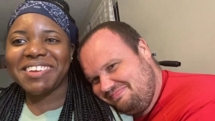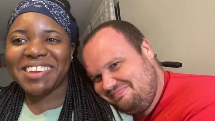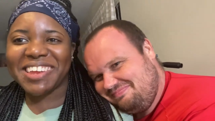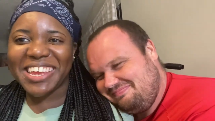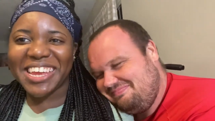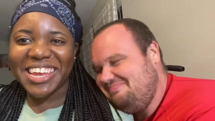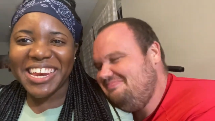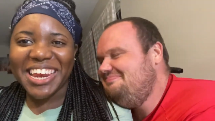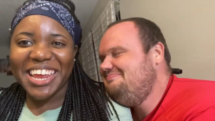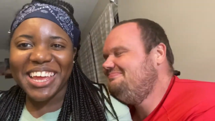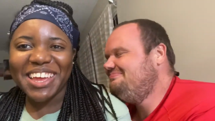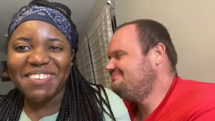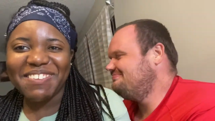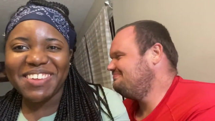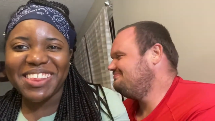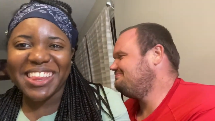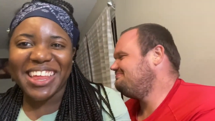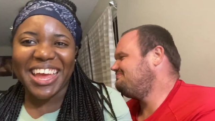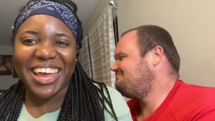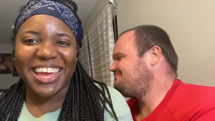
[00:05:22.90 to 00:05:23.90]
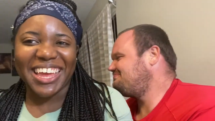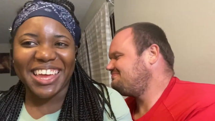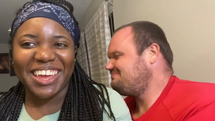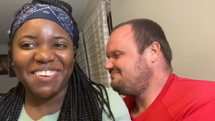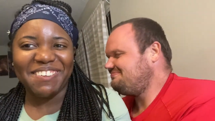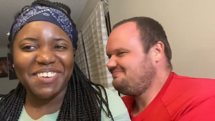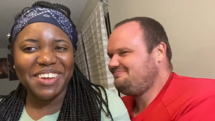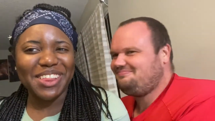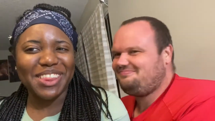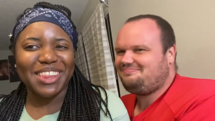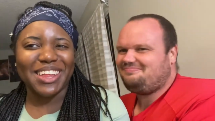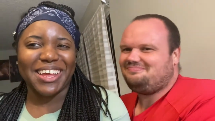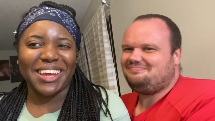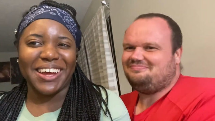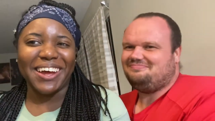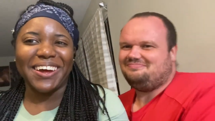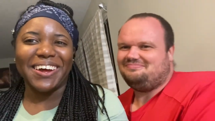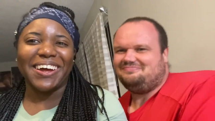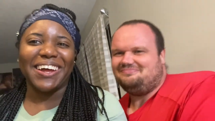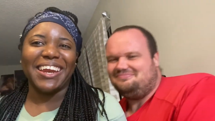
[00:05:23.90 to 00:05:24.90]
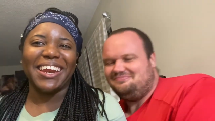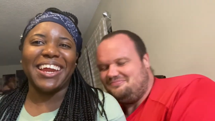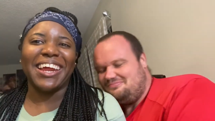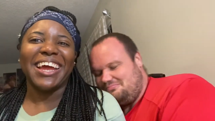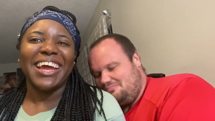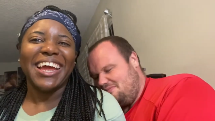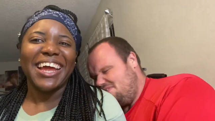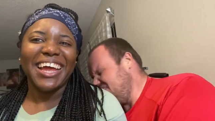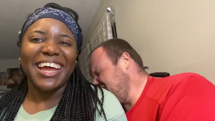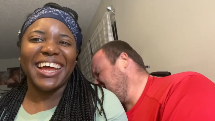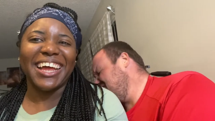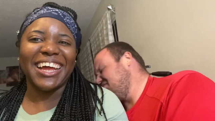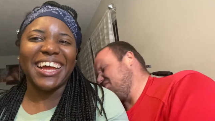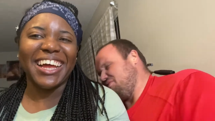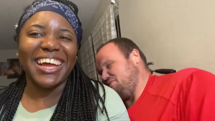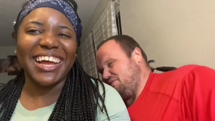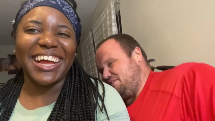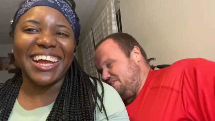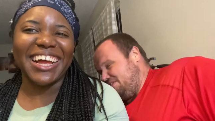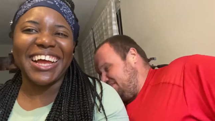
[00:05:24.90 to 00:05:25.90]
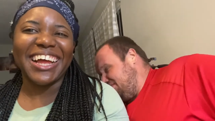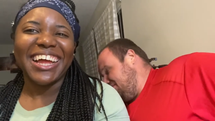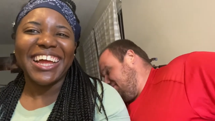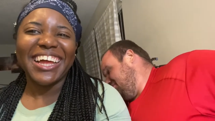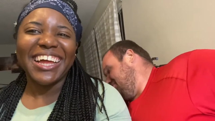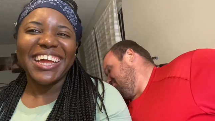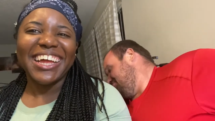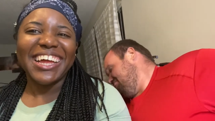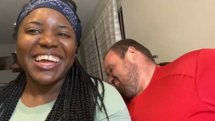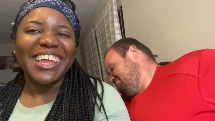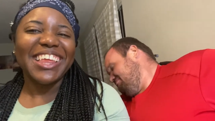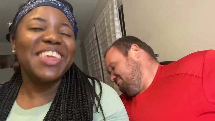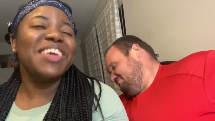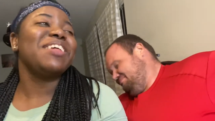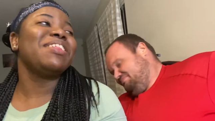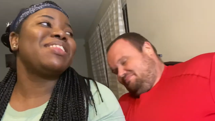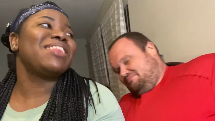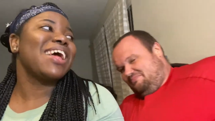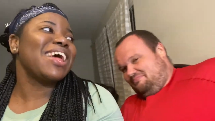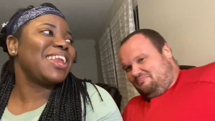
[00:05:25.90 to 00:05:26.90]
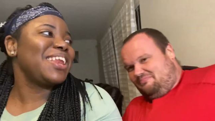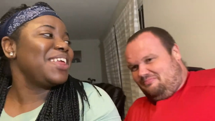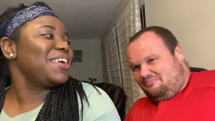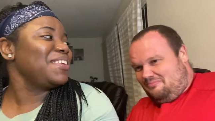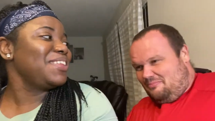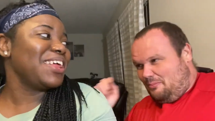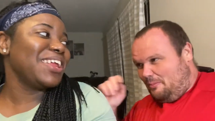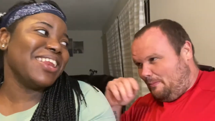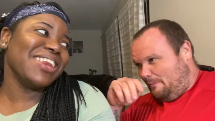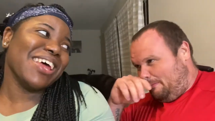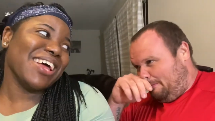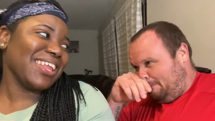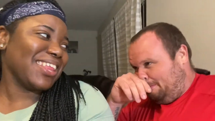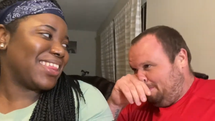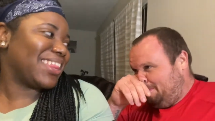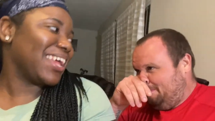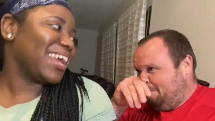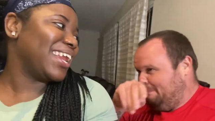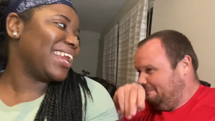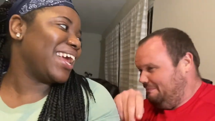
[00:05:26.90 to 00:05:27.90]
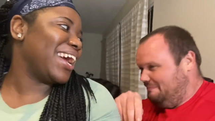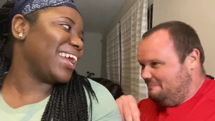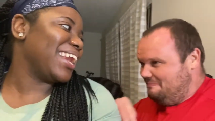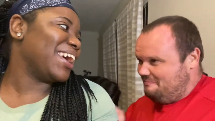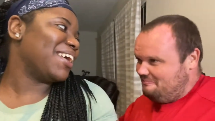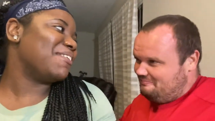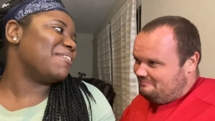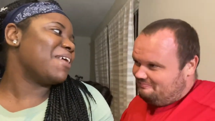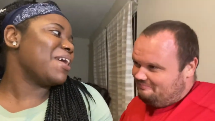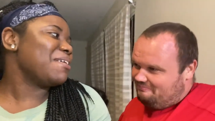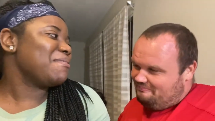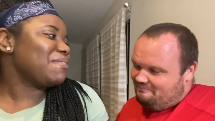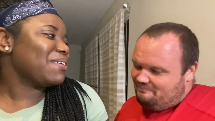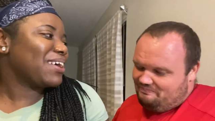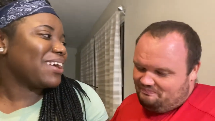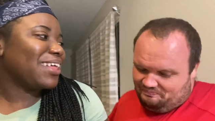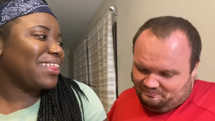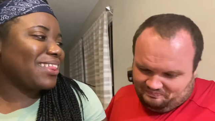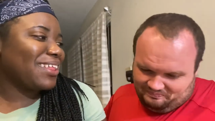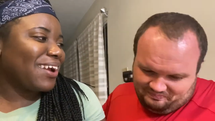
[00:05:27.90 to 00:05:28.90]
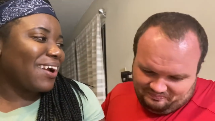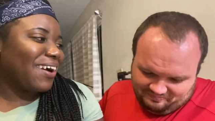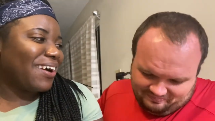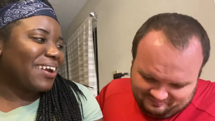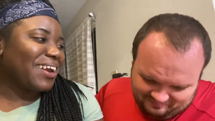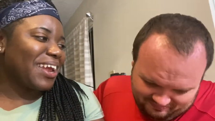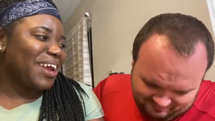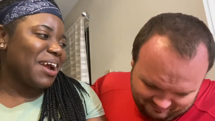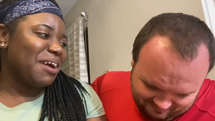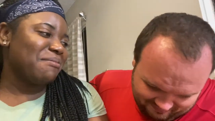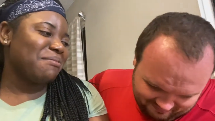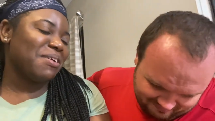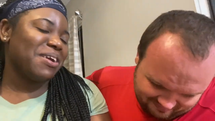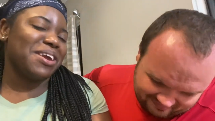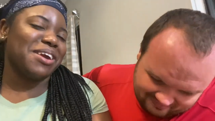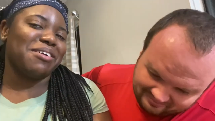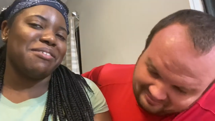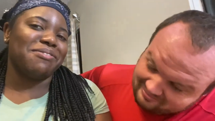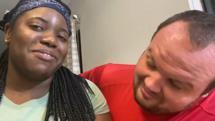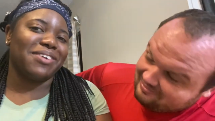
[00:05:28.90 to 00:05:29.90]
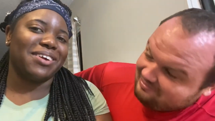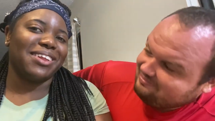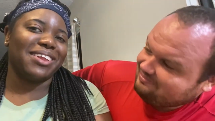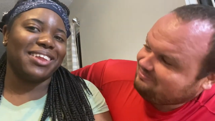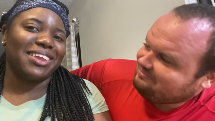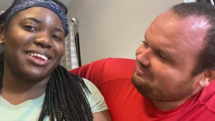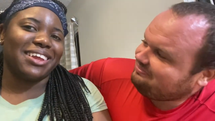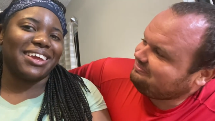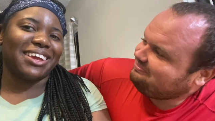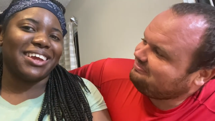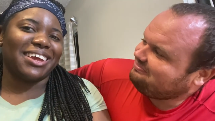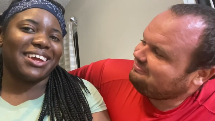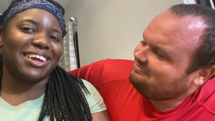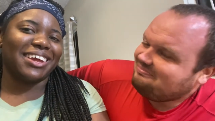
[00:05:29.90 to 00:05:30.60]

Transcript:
Speaker 1: eating, he was like, it was good. You said, you did not say it like that. Why? Because you're on camera, you're fronting.